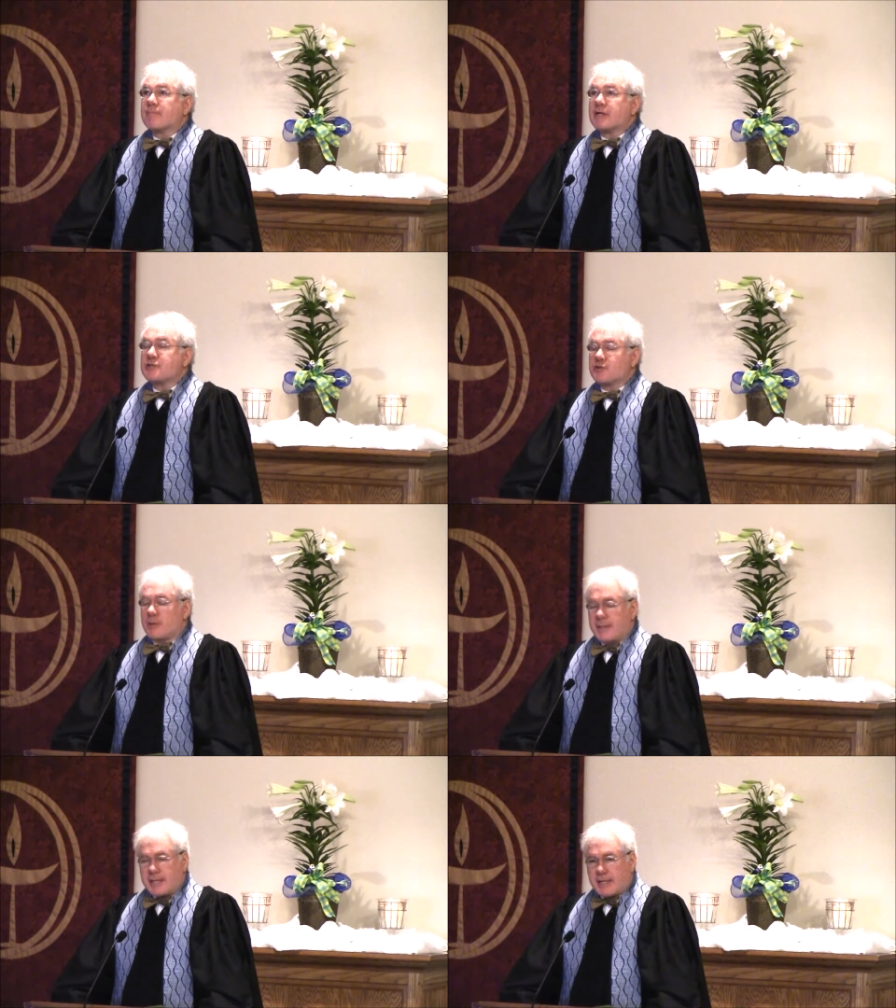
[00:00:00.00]
a
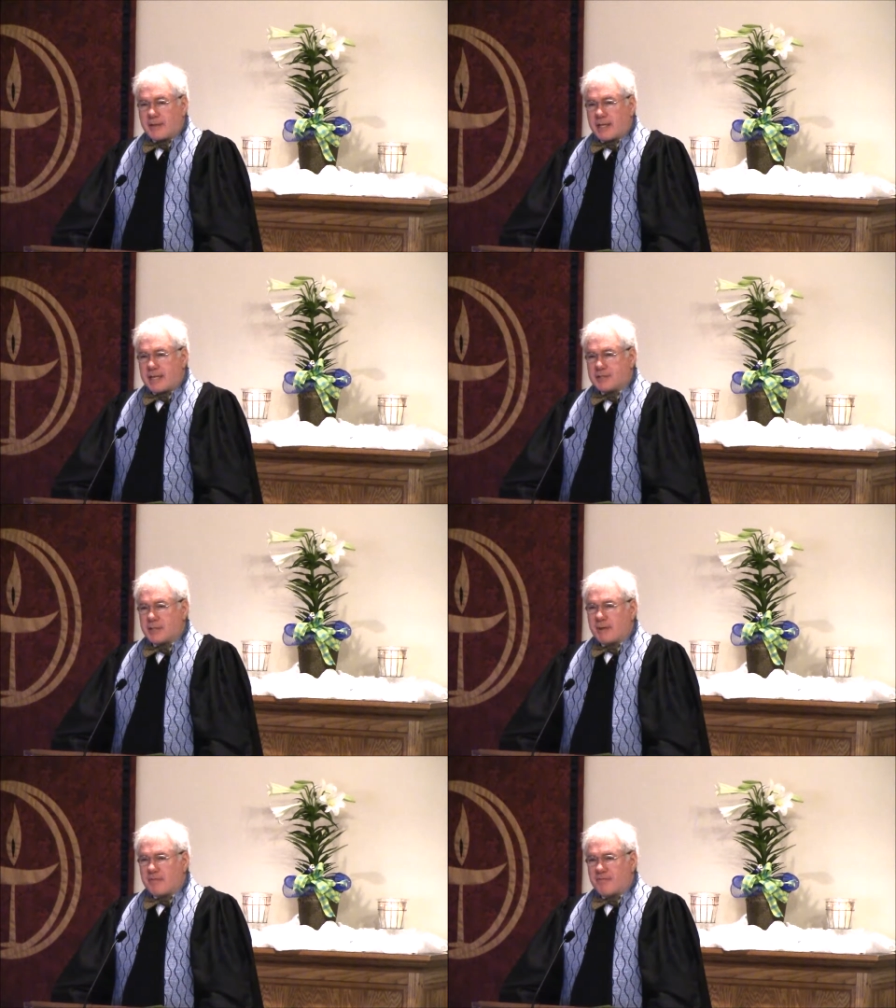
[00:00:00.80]
sermon that
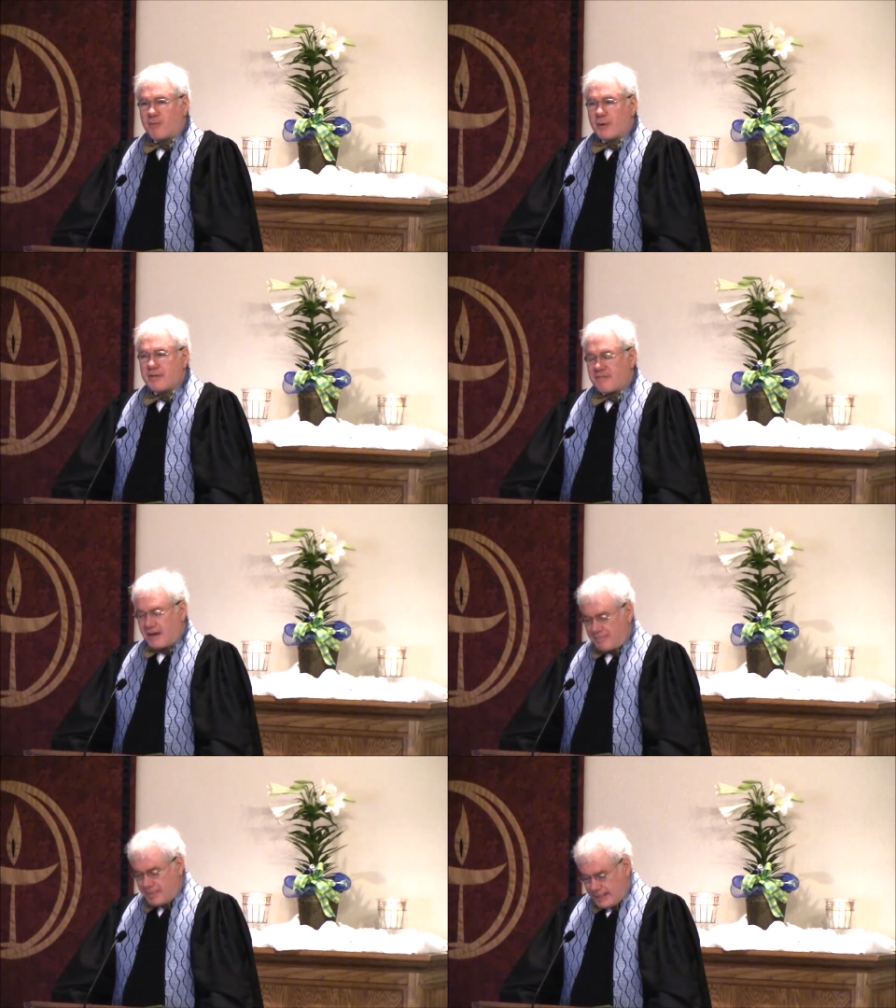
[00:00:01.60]
lasted about
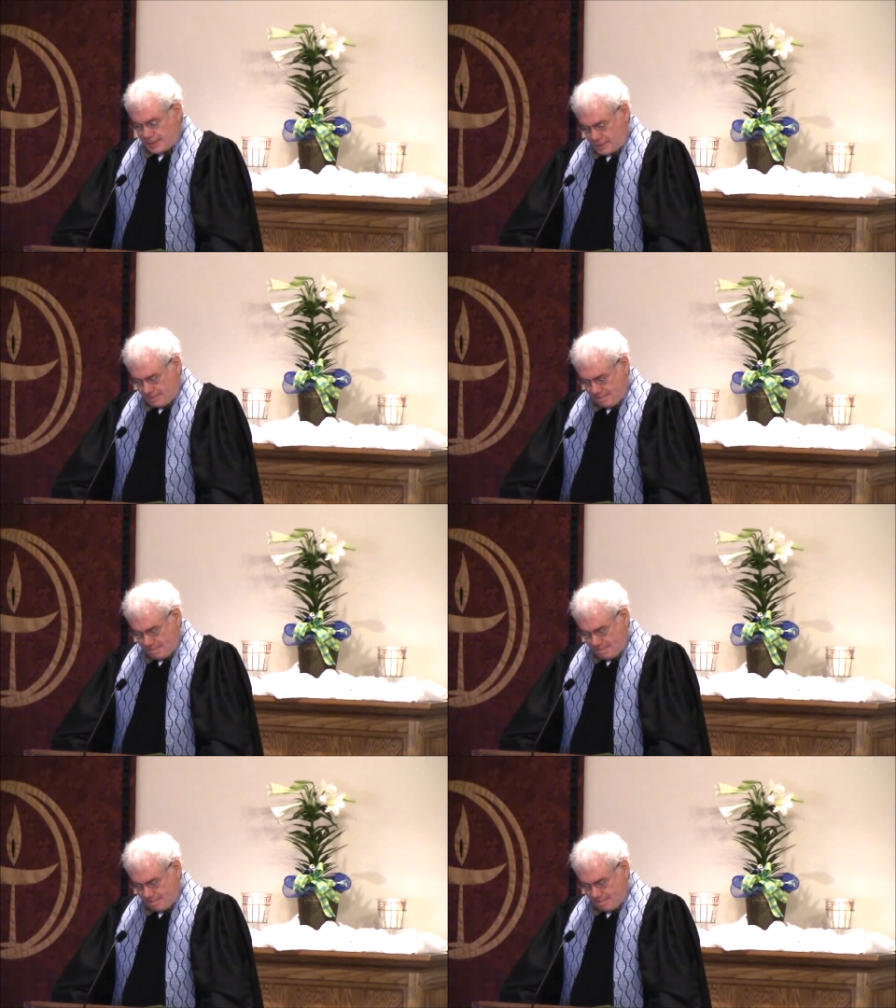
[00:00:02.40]
45 minutes.